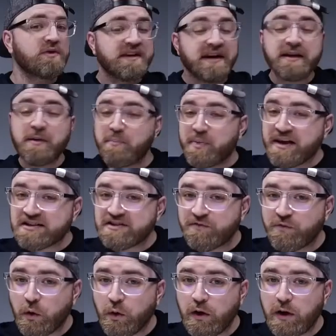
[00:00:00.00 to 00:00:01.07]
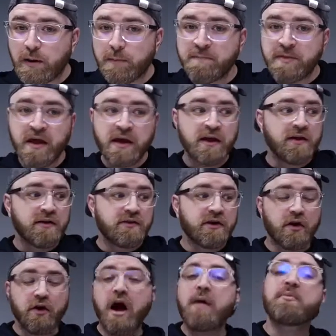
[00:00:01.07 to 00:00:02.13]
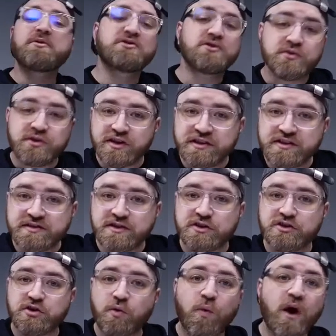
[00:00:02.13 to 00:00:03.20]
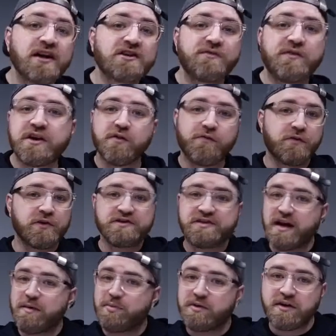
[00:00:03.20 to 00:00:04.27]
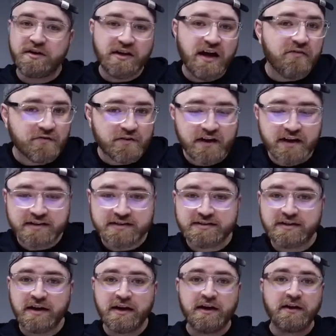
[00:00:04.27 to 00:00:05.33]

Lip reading: Within the PS4, there are opportunities to watch video, for example, on Netflix,